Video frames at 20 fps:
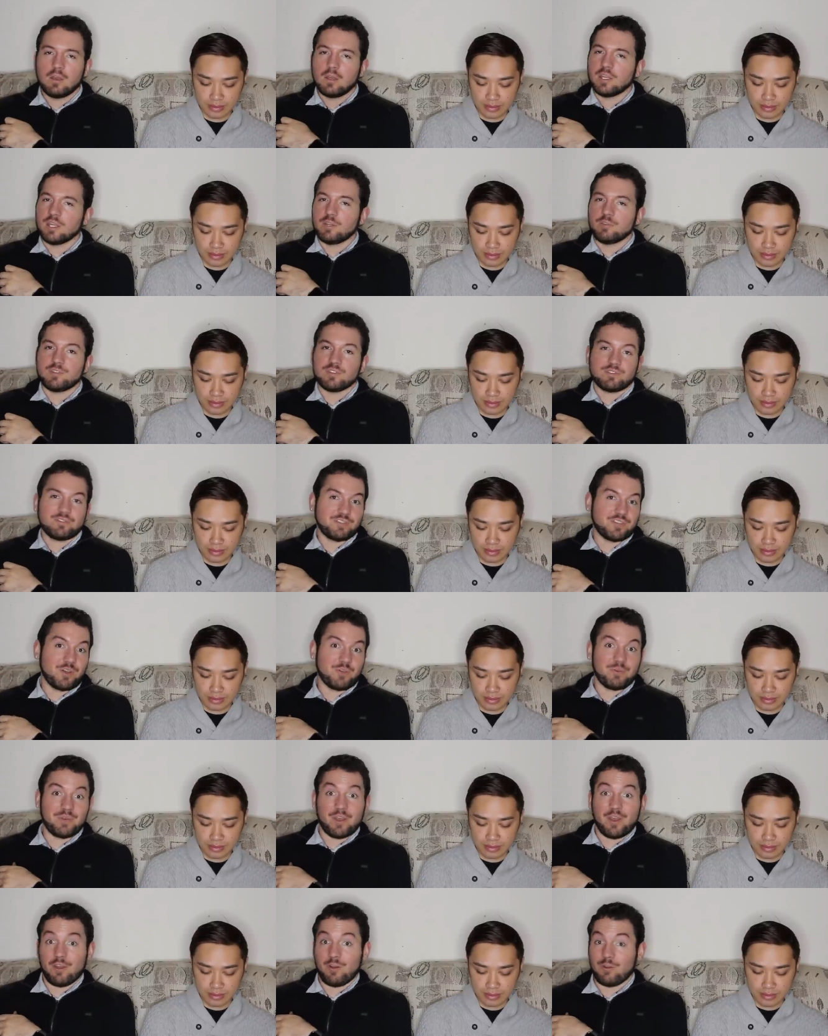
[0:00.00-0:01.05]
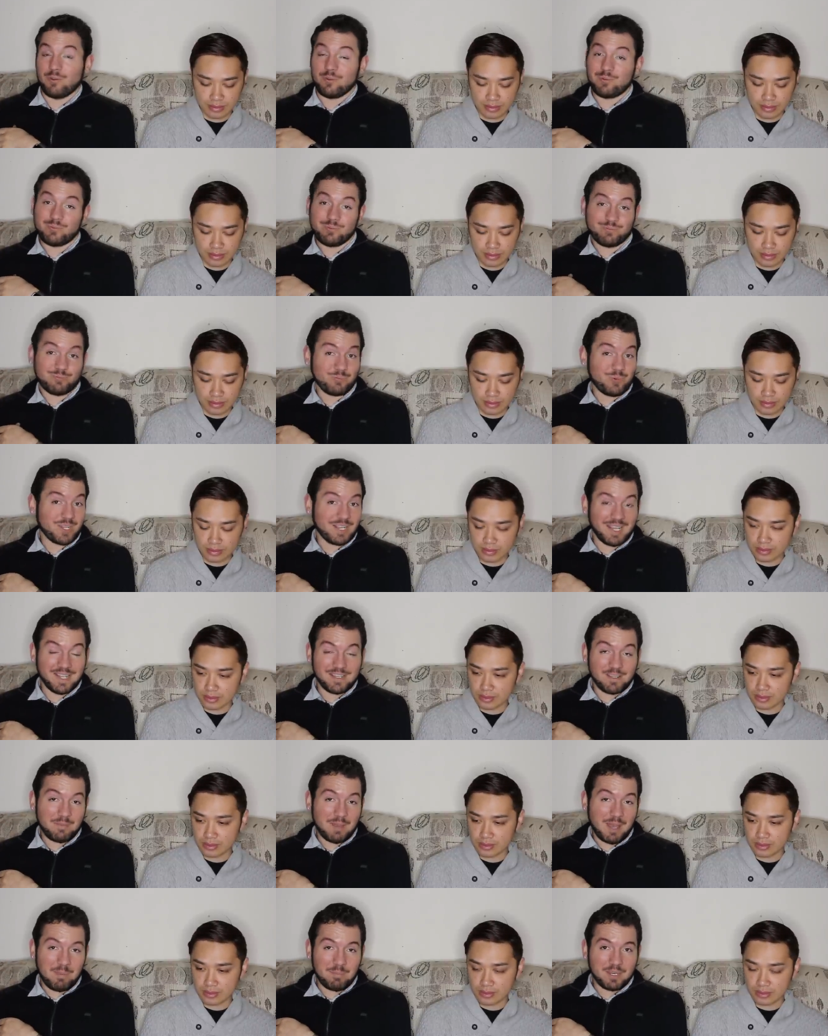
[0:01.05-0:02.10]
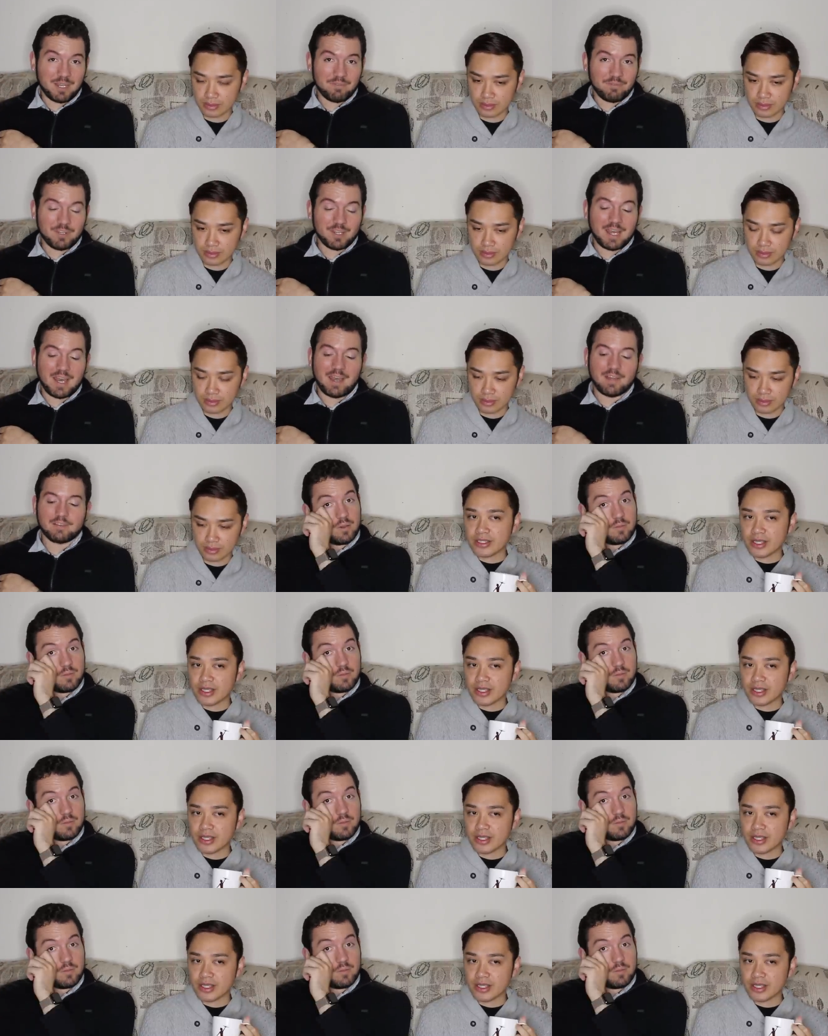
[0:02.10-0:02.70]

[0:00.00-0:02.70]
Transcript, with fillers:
Speaker 1: you just don't know what'll end up happening for that.